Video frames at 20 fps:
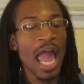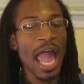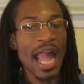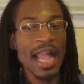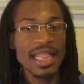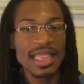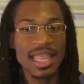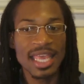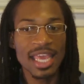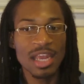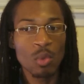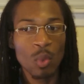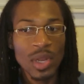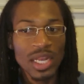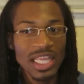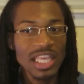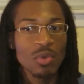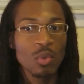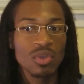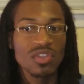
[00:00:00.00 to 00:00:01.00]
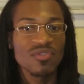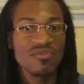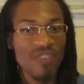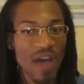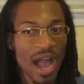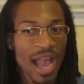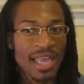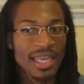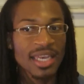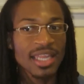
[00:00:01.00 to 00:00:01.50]
And then when he was
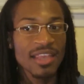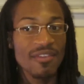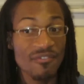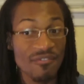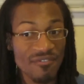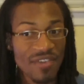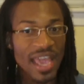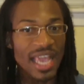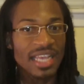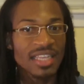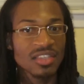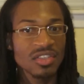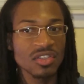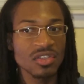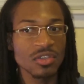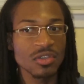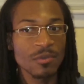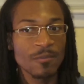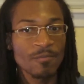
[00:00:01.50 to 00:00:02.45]
finally face